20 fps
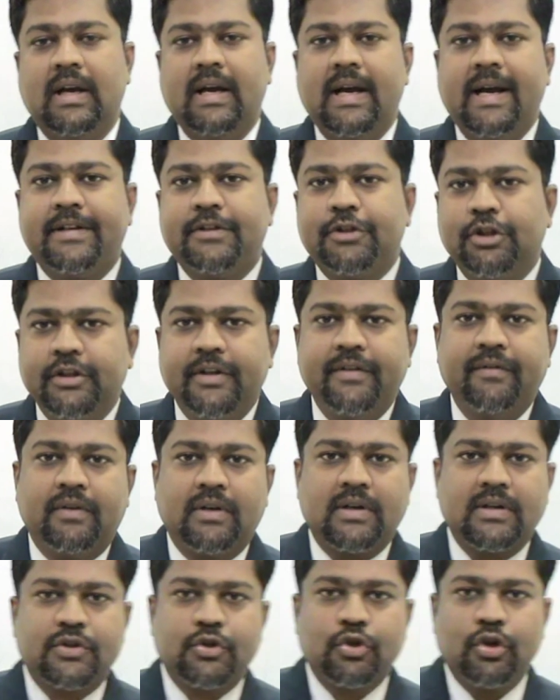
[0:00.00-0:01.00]
Actually,
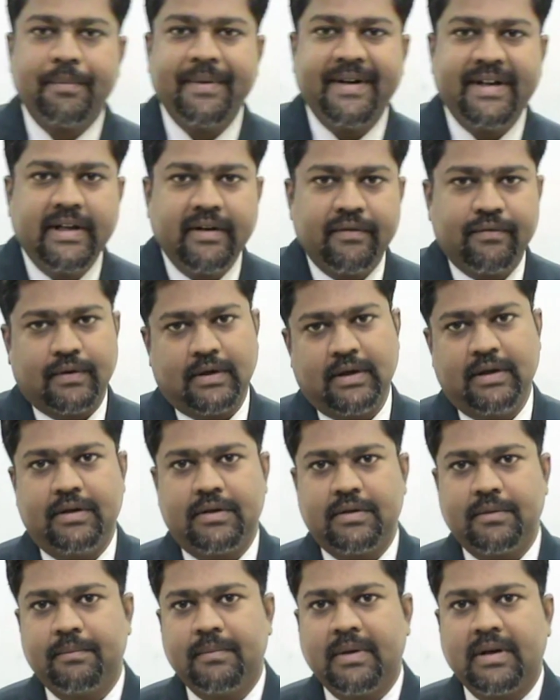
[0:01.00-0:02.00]
words should be
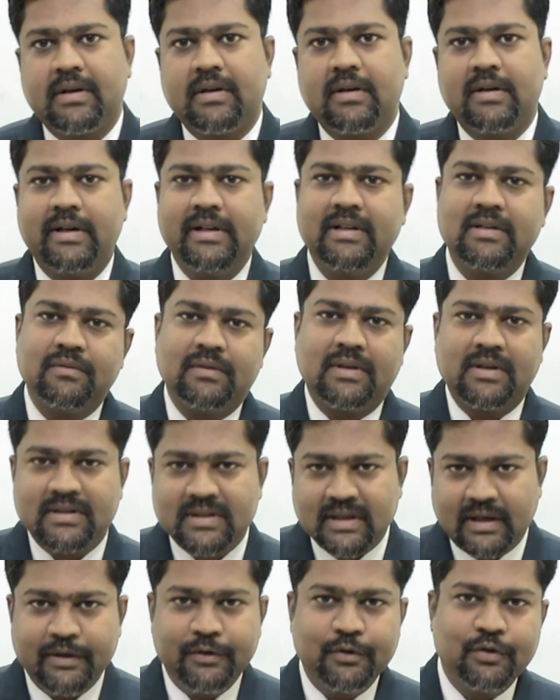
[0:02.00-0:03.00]
different, but these
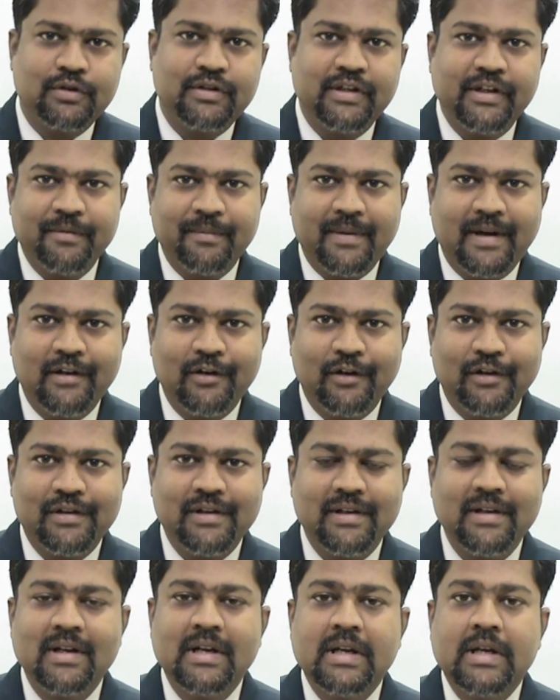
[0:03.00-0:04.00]
words are used in
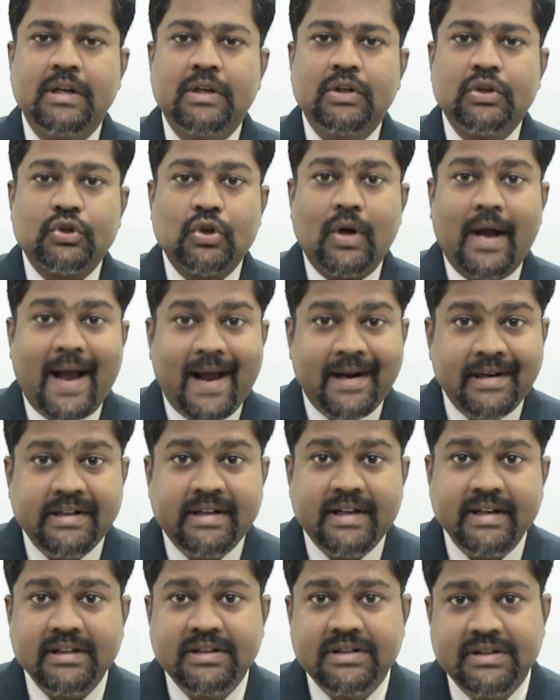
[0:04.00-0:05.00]
biology. So,
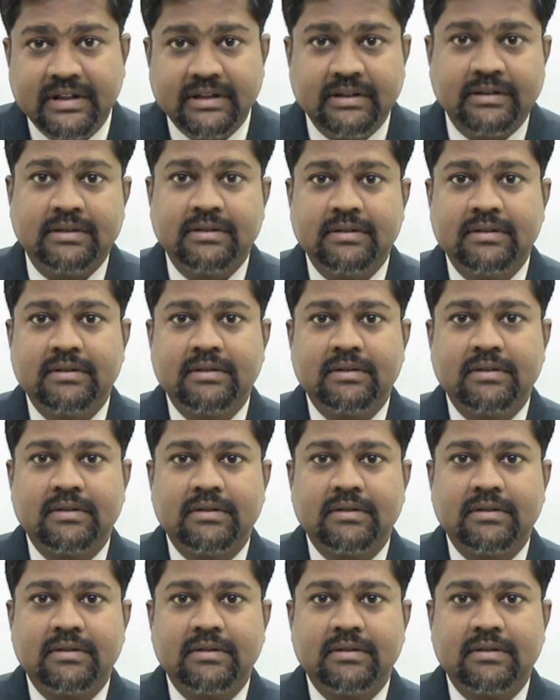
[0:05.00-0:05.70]
antigen,